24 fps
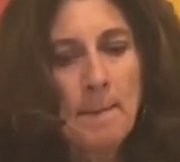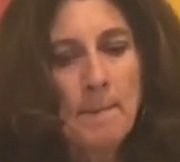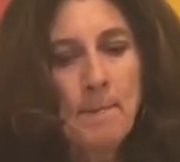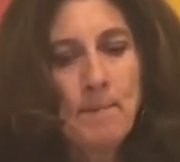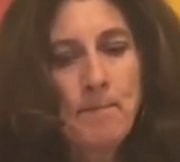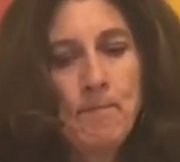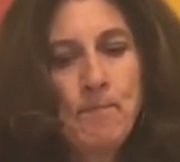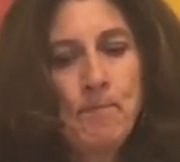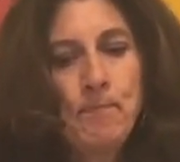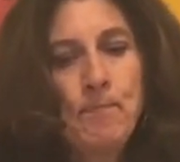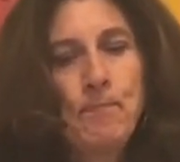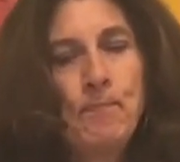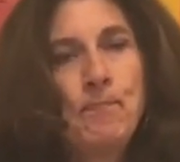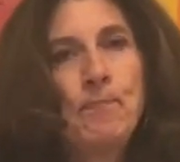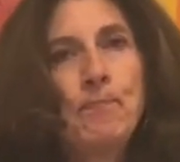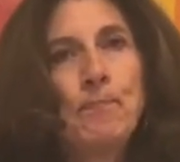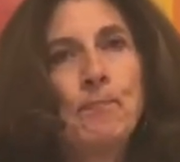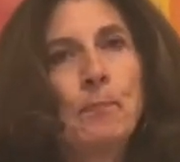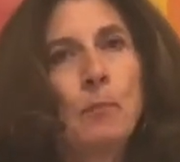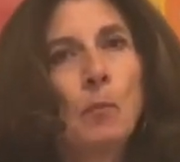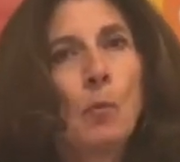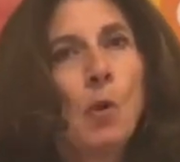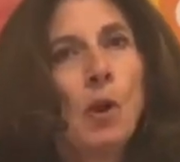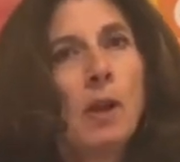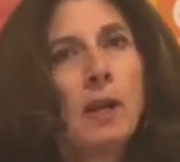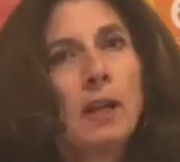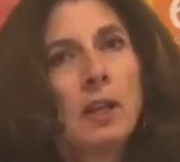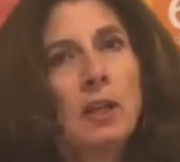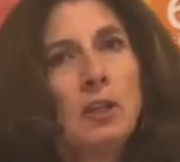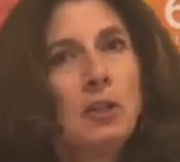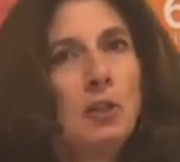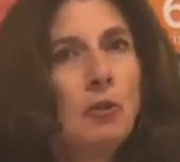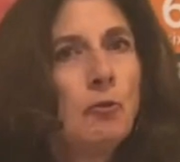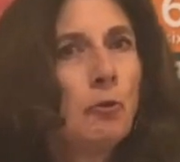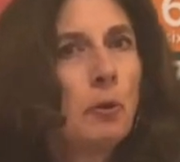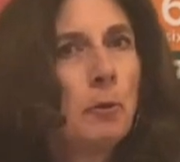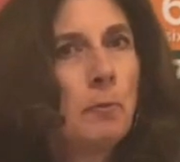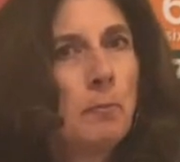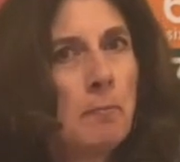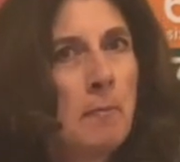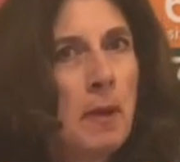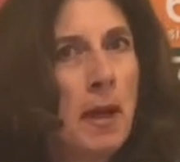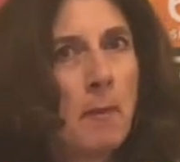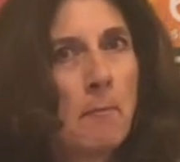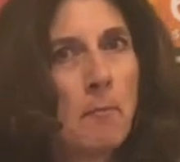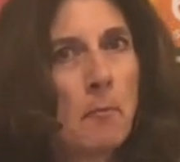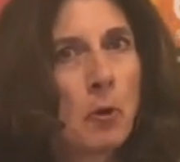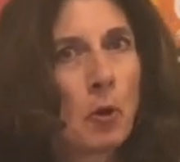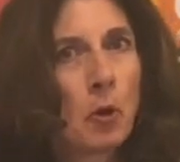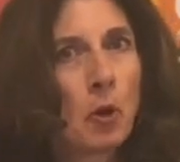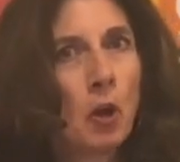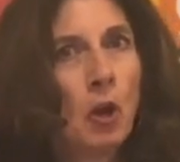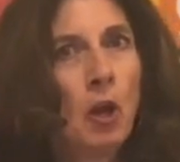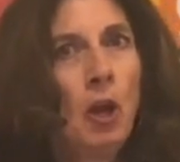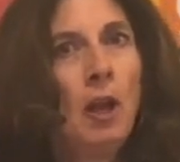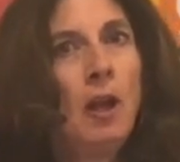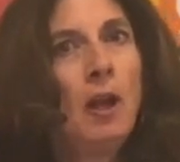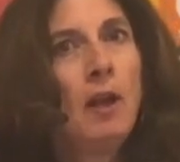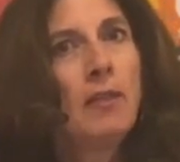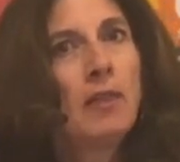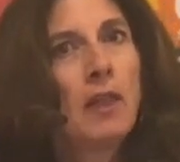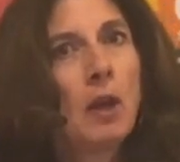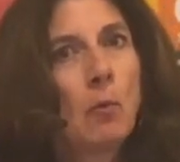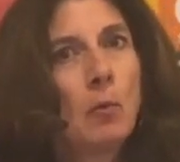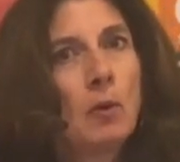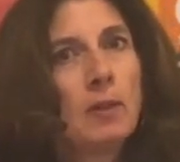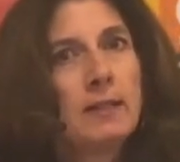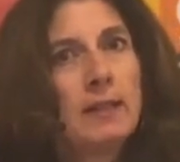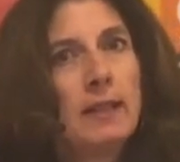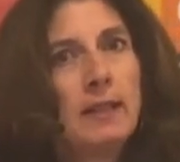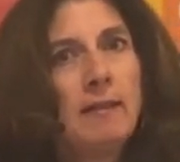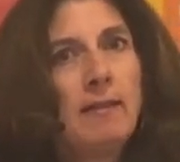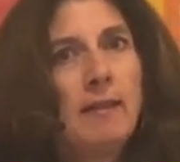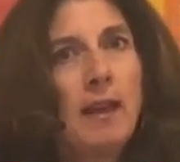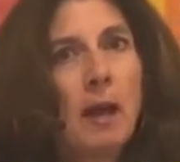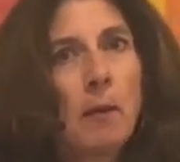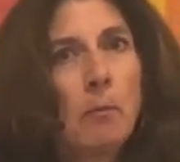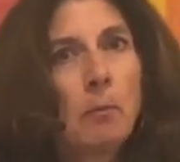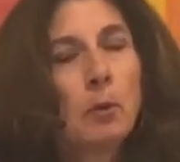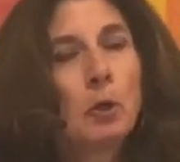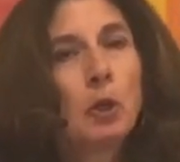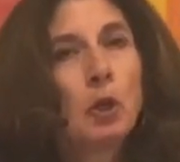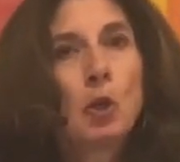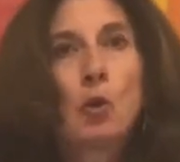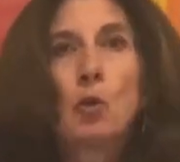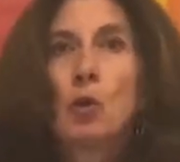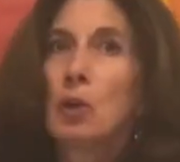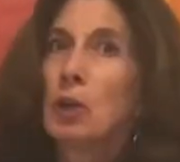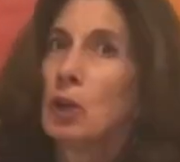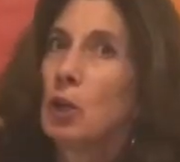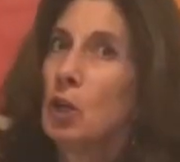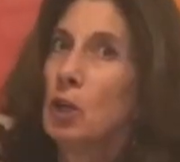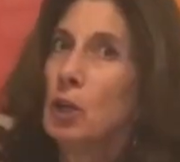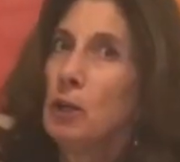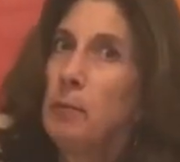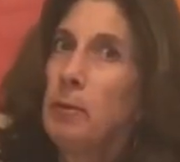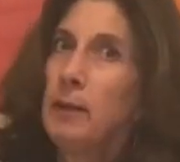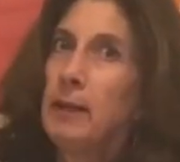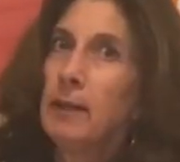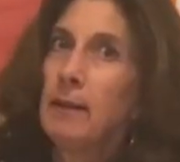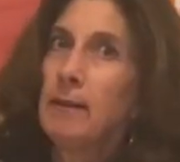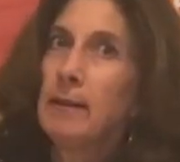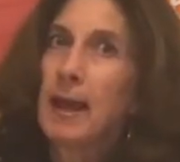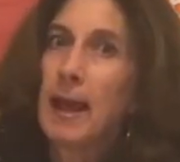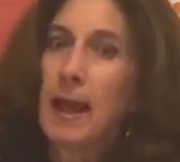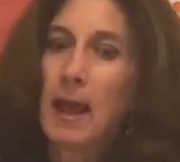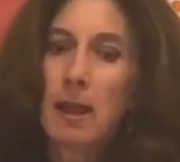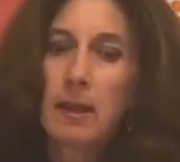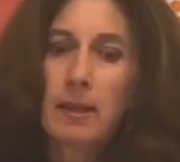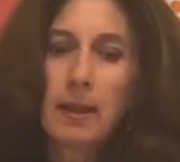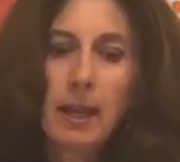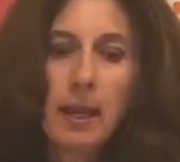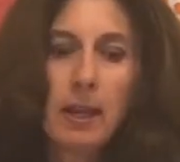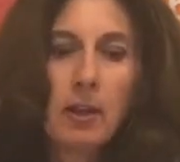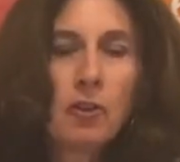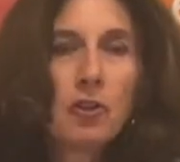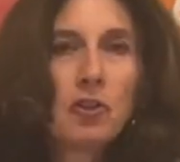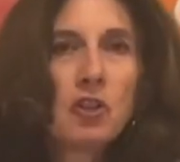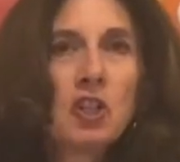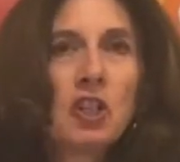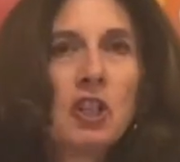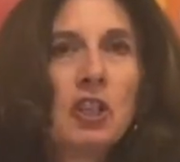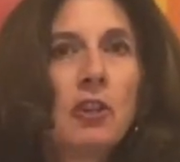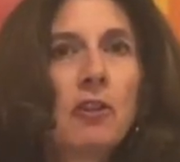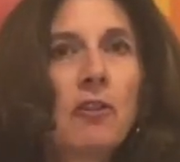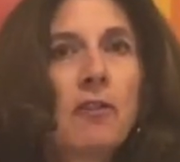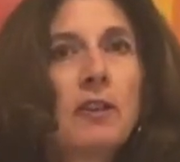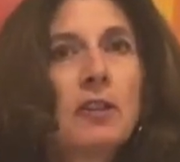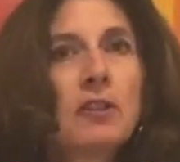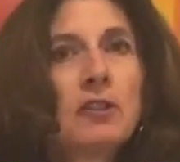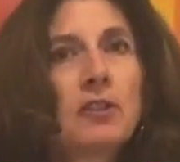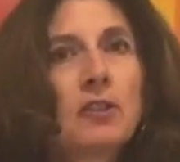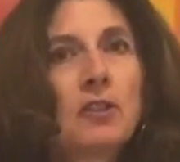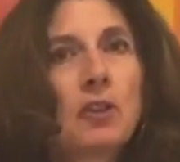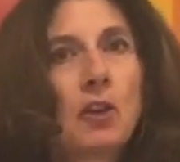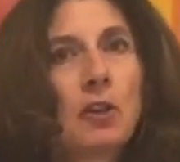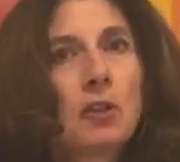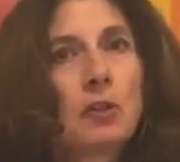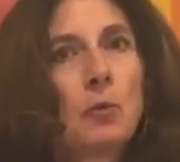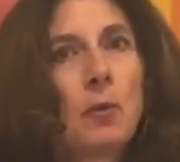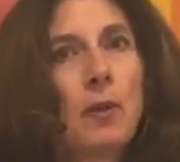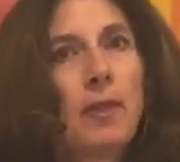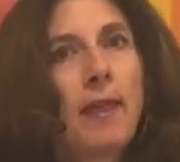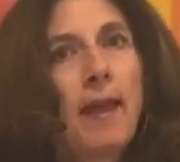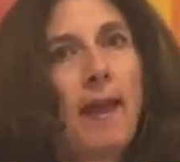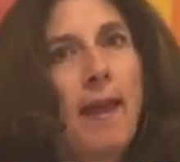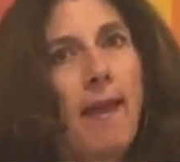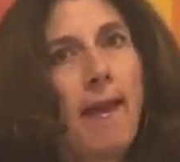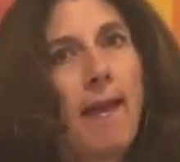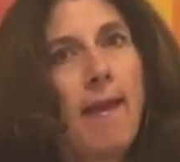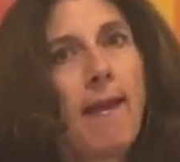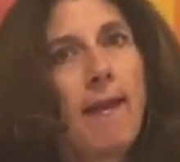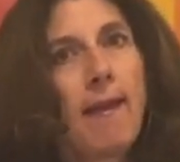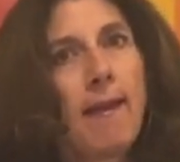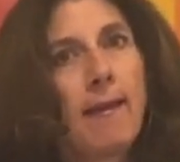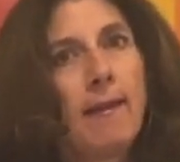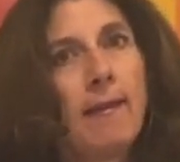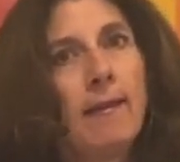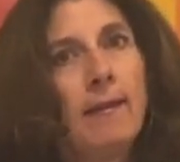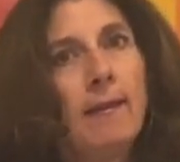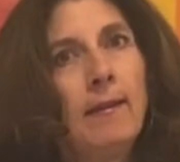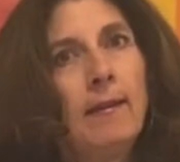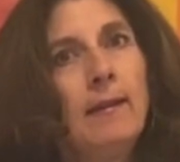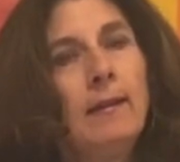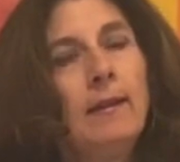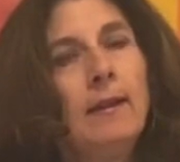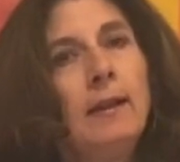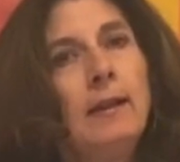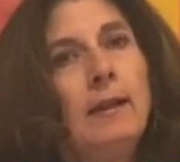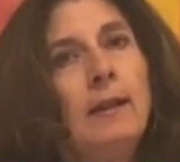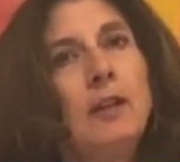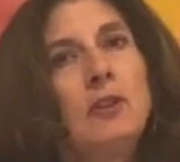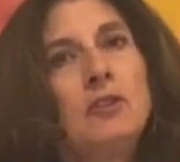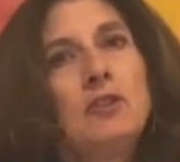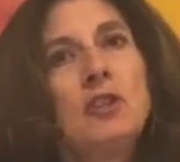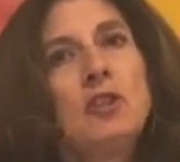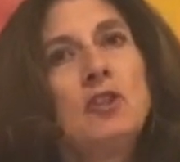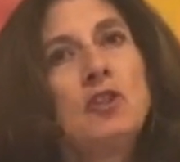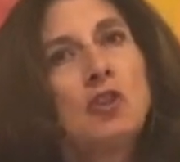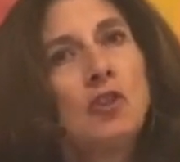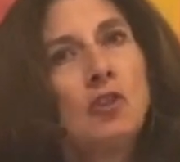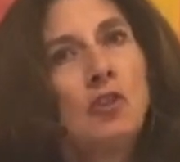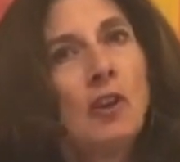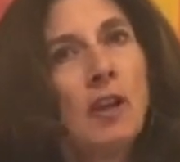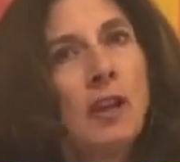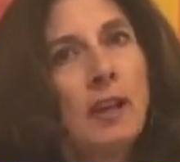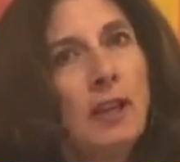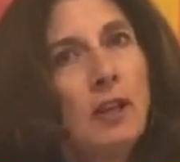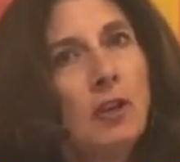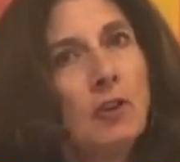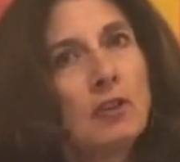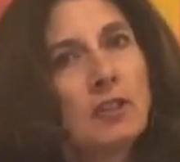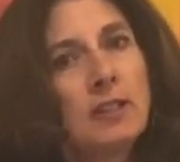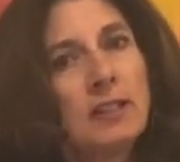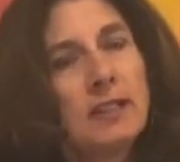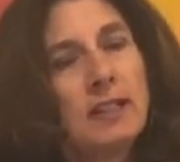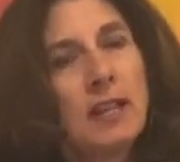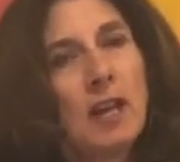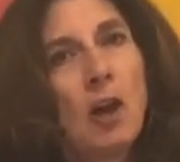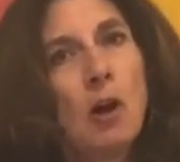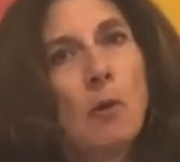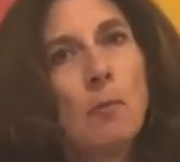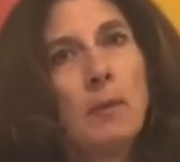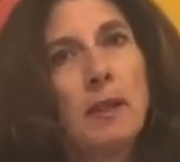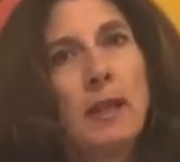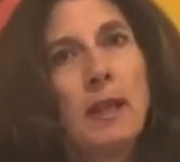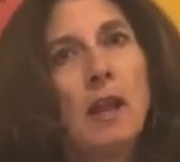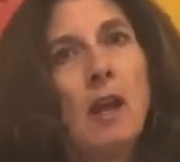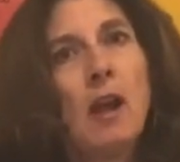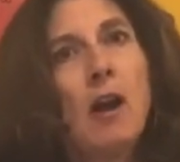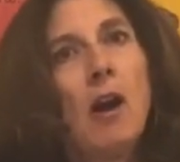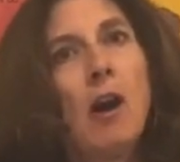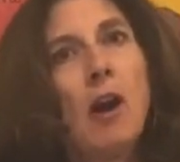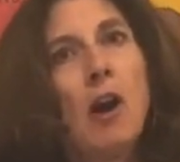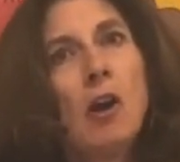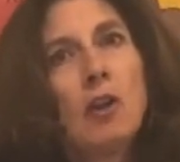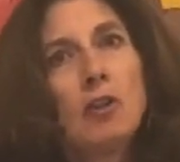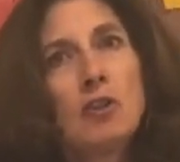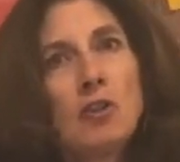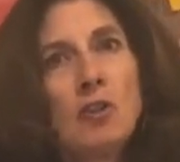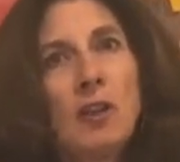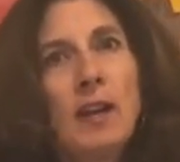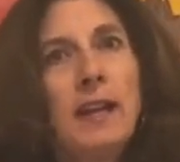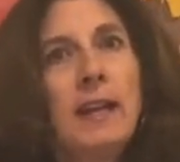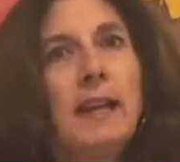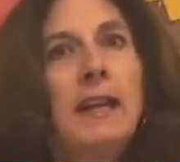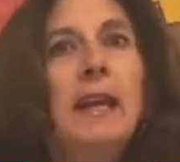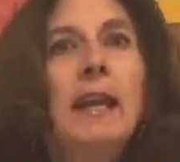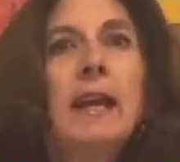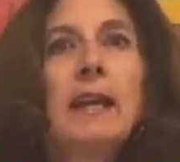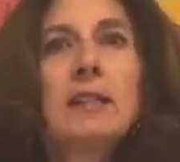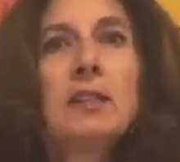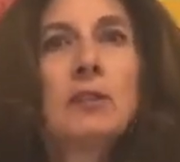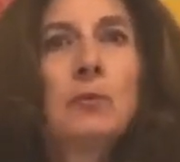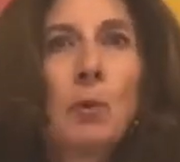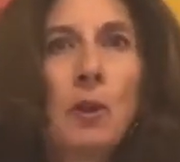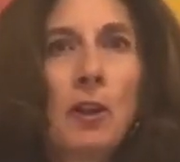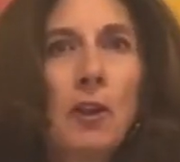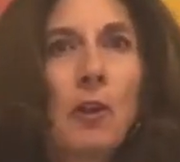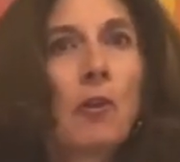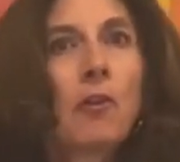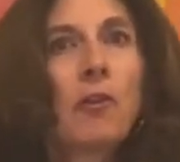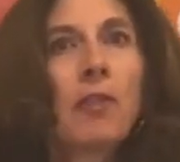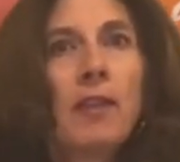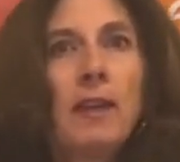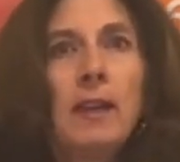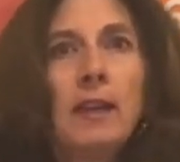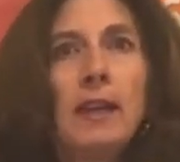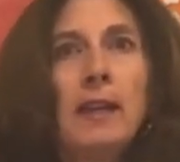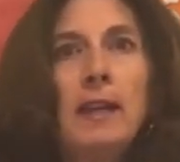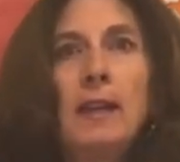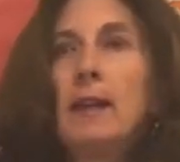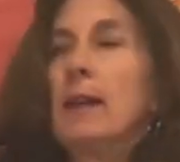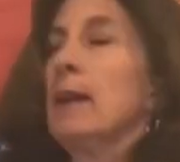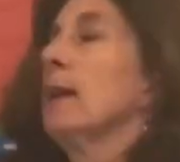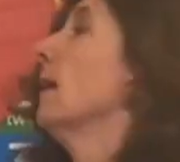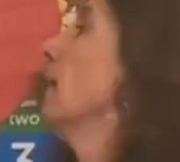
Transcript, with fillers: Hmm, what can you remember that was in that book or it could be in the alligator cheer that starts with A? Since you're not here to tell me, I'll try and guess what you're thinking.